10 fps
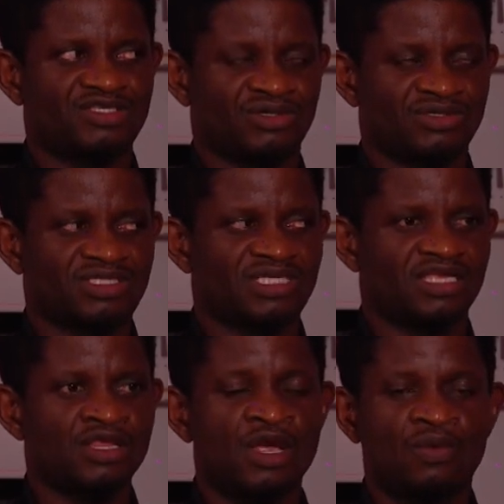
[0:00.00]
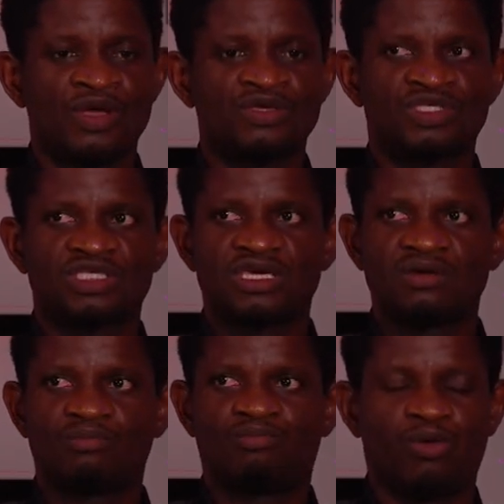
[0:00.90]
you understand. When you see
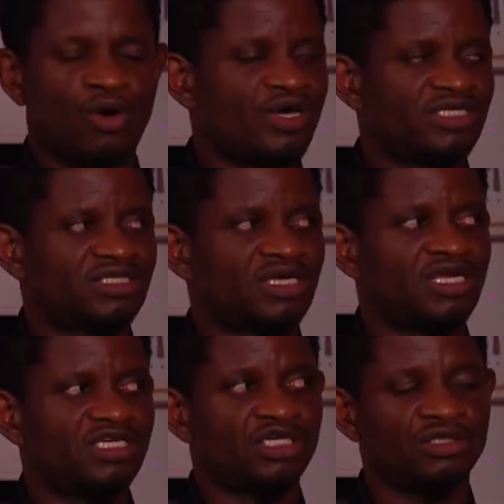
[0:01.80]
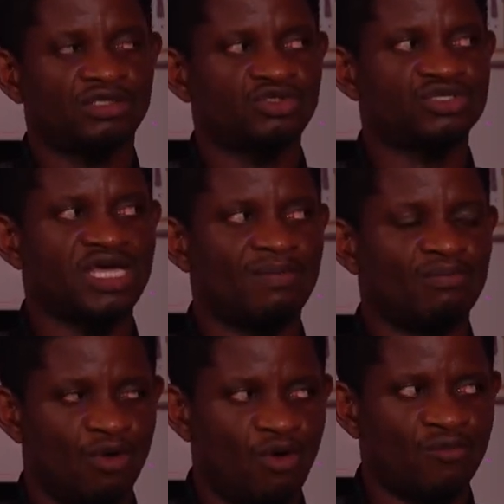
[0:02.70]
boys clinching onto their
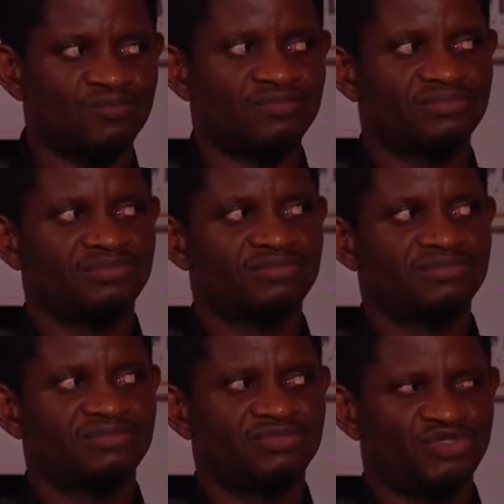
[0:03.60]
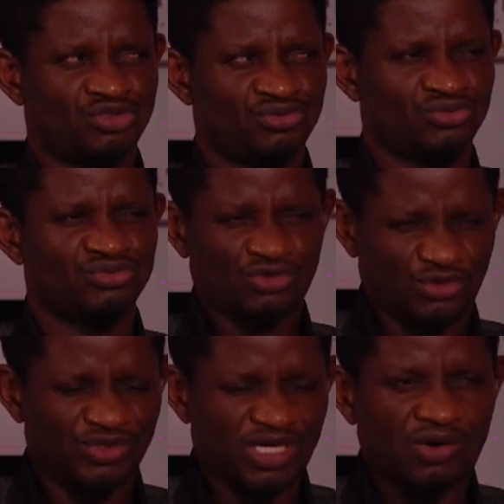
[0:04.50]
mom, you will
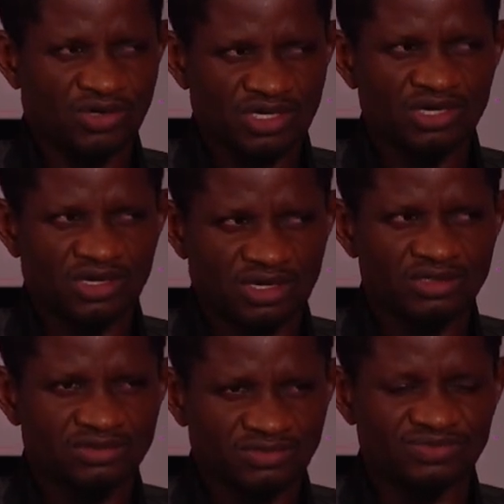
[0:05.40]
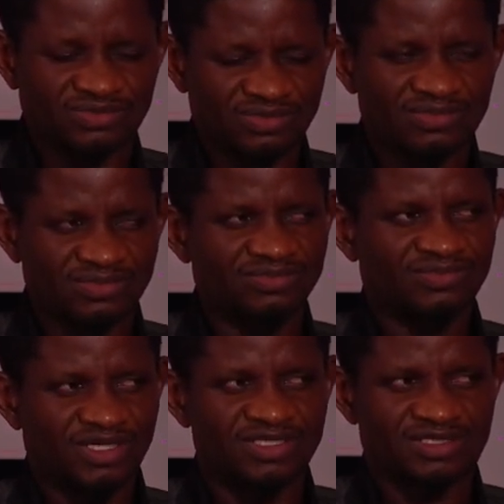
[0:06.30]
know that, okay,
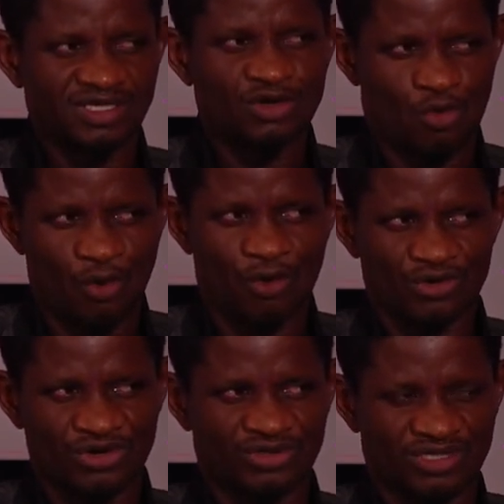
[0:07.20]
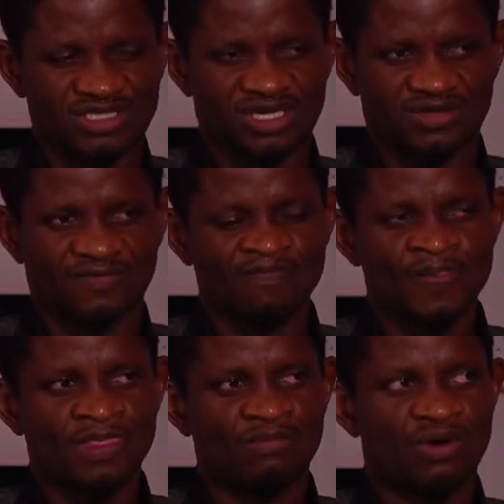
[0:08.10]
it's equal. You understand?
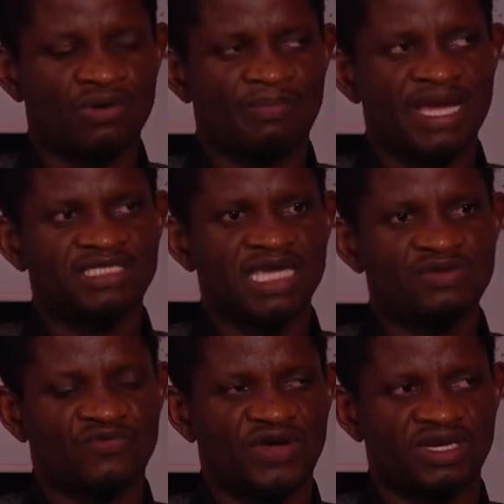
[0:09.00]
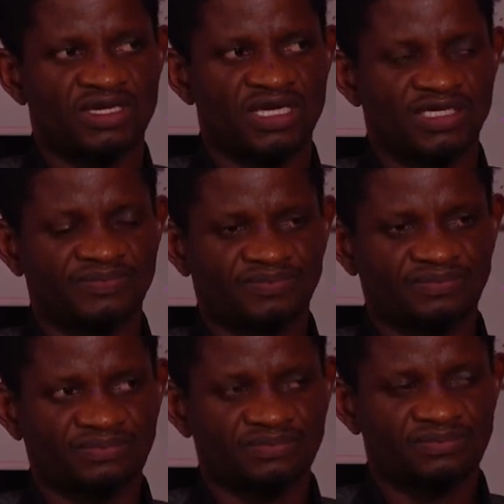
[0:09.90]
But by the time you find out that
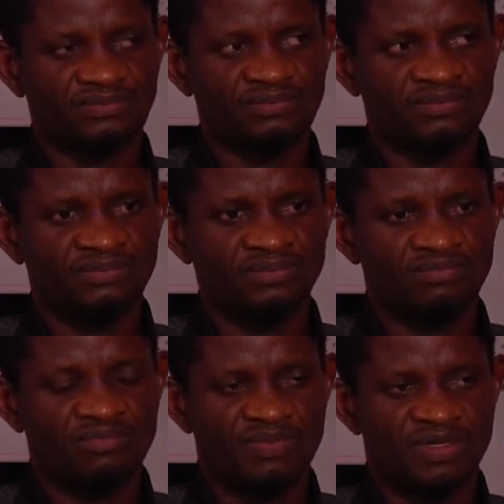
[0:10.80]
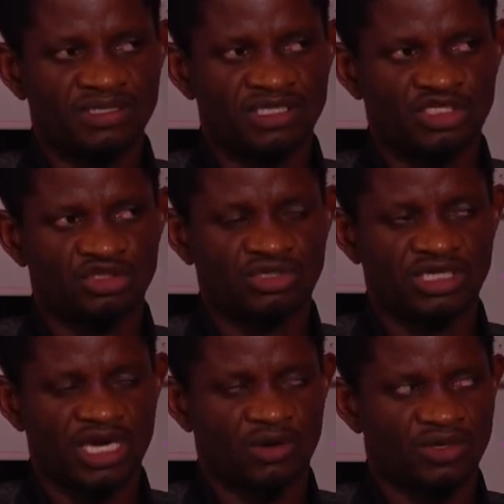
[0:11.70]
maybe the children
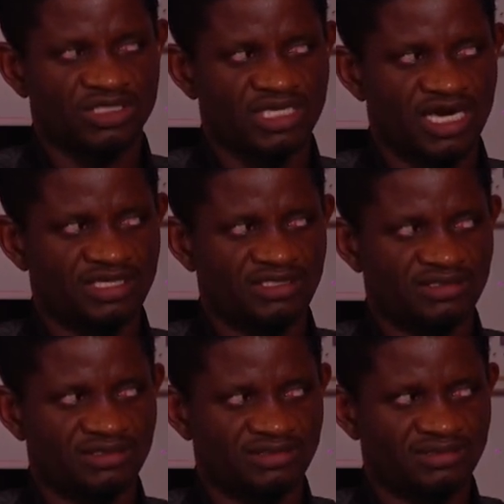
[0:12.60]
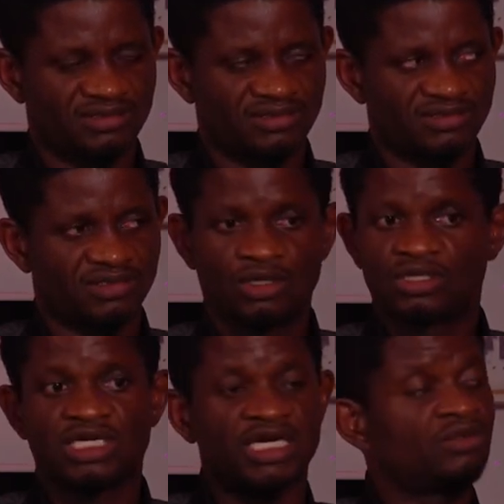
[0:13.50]
are on one side or
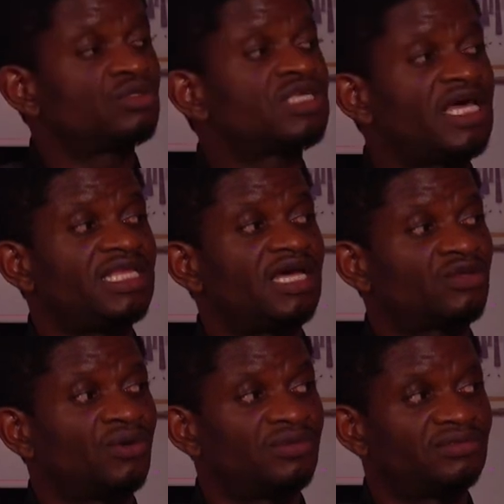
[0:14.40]
they are on no side at all,